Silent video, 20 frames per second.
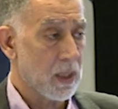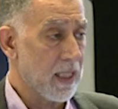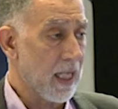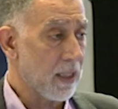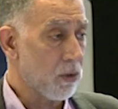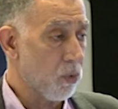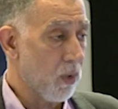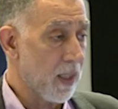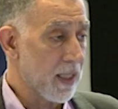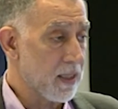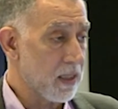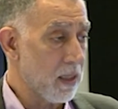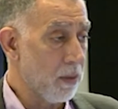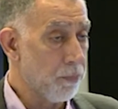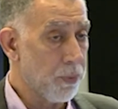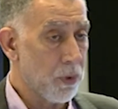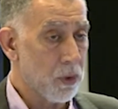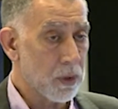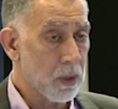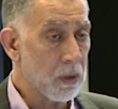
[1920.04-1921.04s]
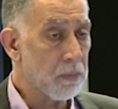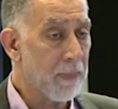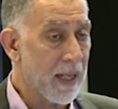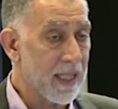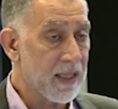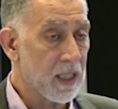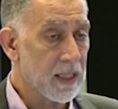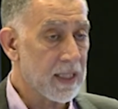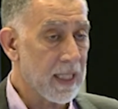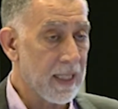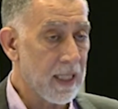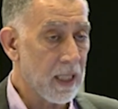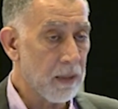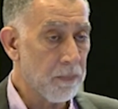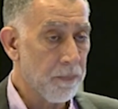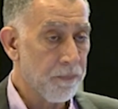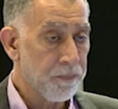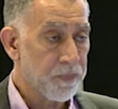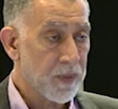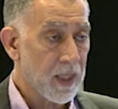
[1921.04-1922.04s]
that was important by the time,
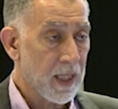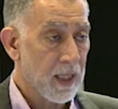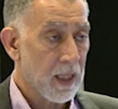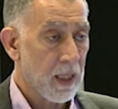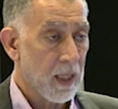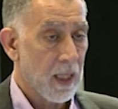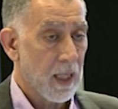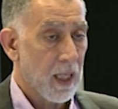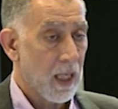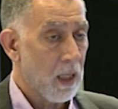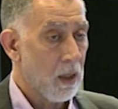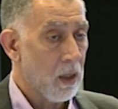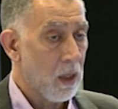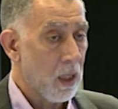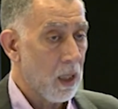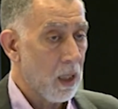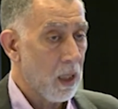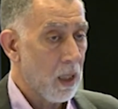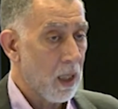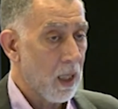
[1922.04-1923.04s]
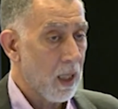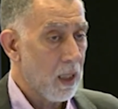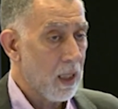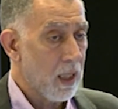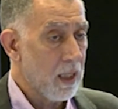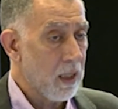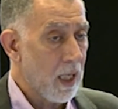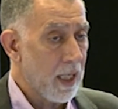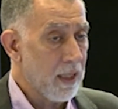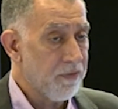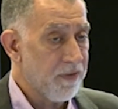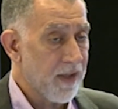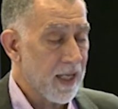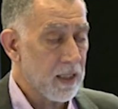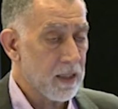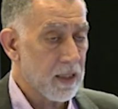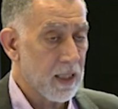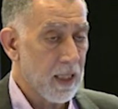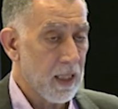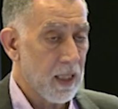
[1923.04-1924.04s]
and in
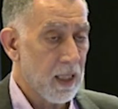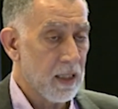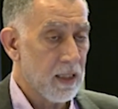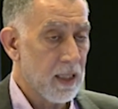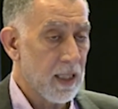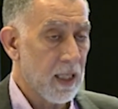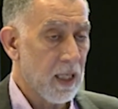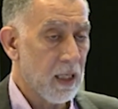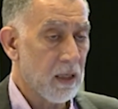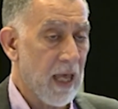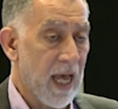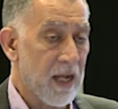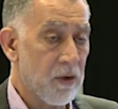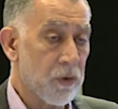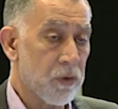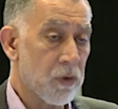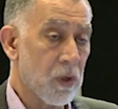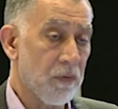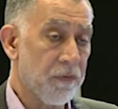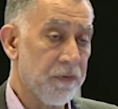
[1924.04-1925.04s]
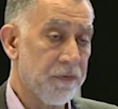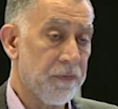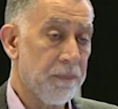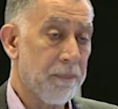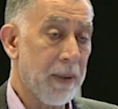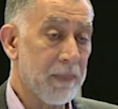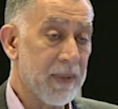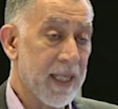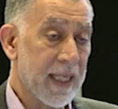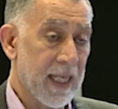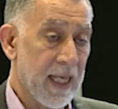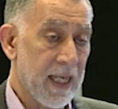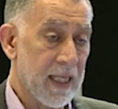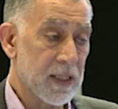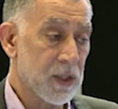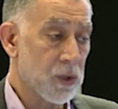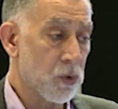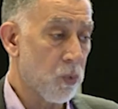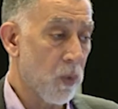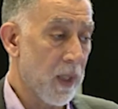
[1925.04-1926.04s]
fact, the guarant of public
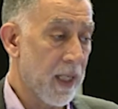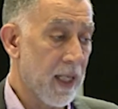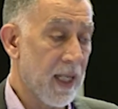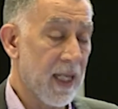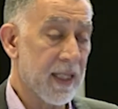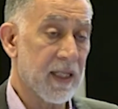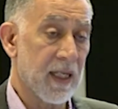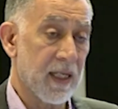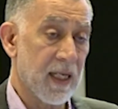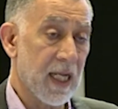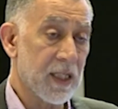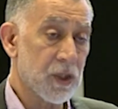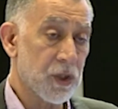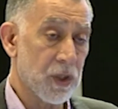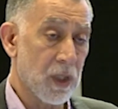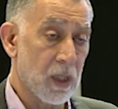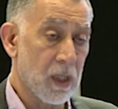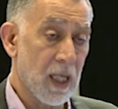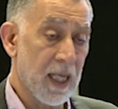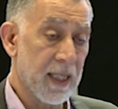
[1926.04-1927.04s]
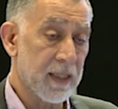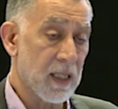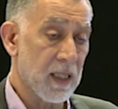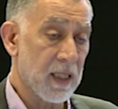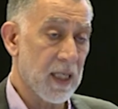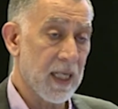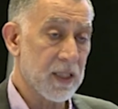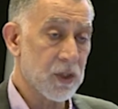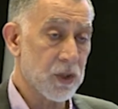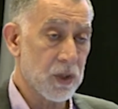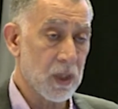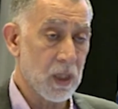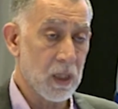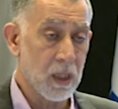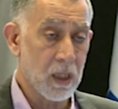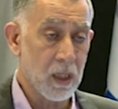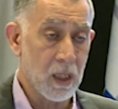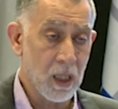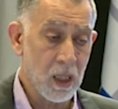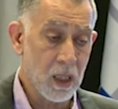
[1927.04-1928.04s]
health were
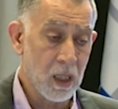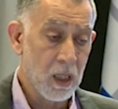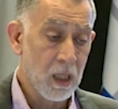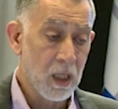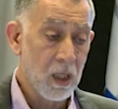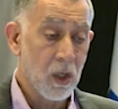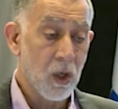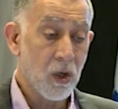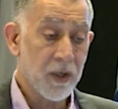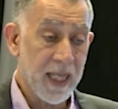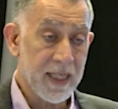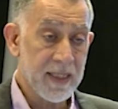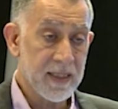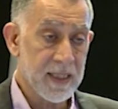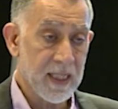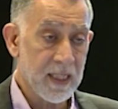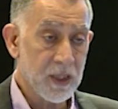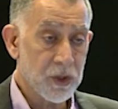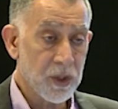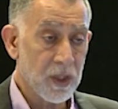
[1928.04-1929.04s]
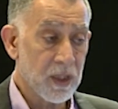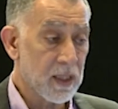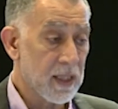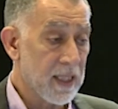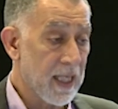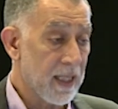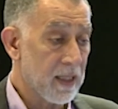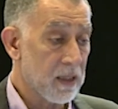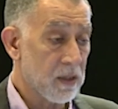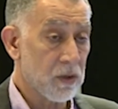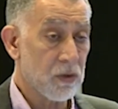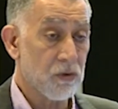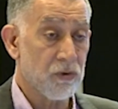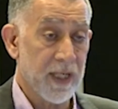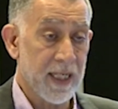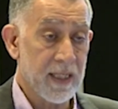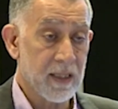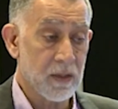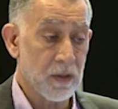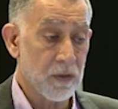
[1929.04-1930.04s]
international organization that
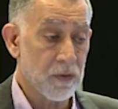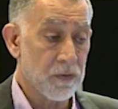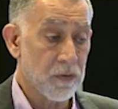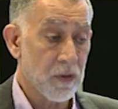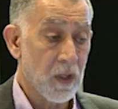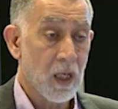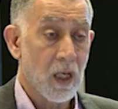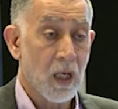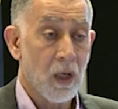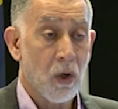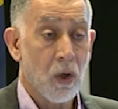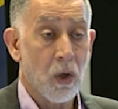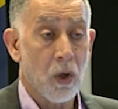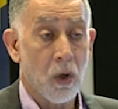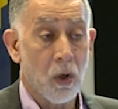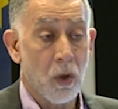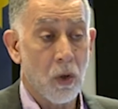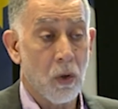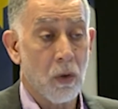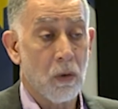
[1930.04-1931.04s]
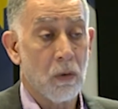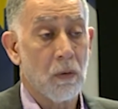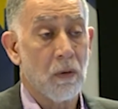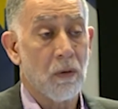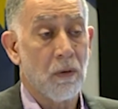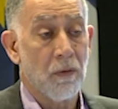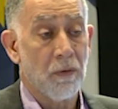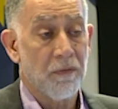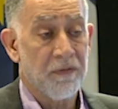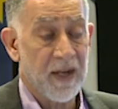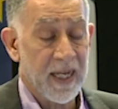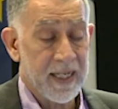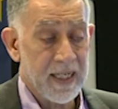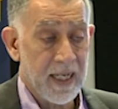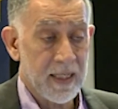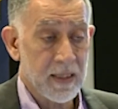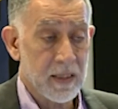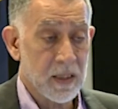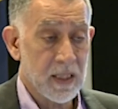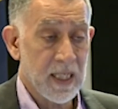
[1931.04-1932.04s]
created or
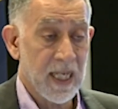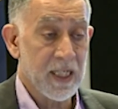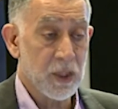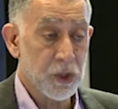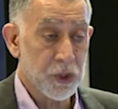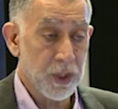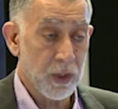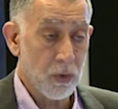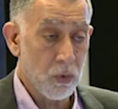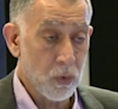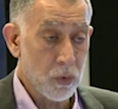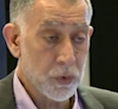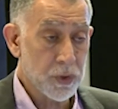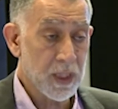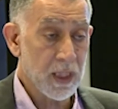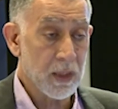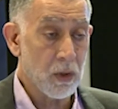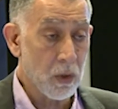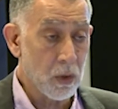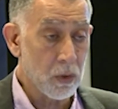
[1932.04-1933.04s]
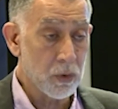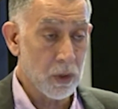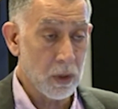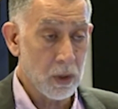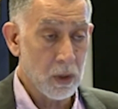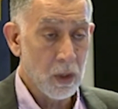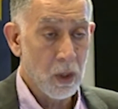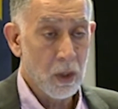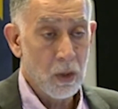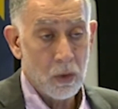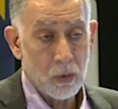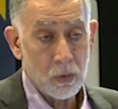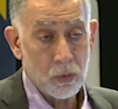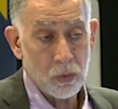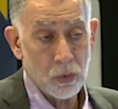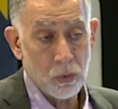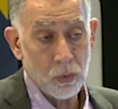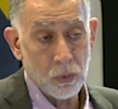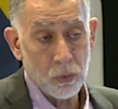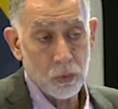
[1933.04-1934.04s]
financed NGOs in order
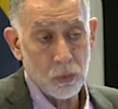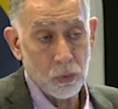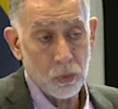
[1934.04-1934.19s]
to